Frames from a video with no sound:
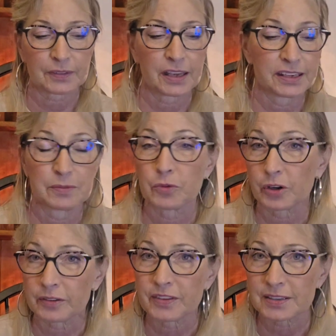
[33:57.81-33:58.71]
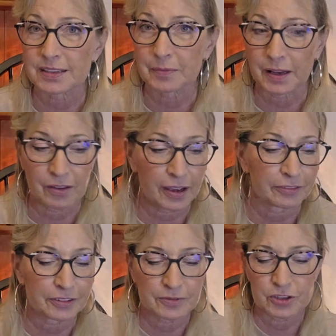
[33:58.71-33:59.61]
I need more of this in my
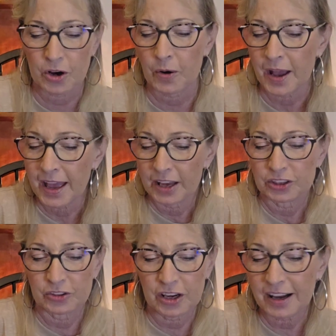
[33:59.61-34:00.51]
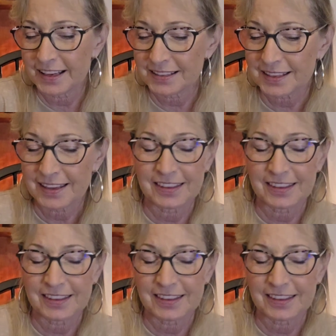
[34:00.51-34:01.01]
life. So you guys,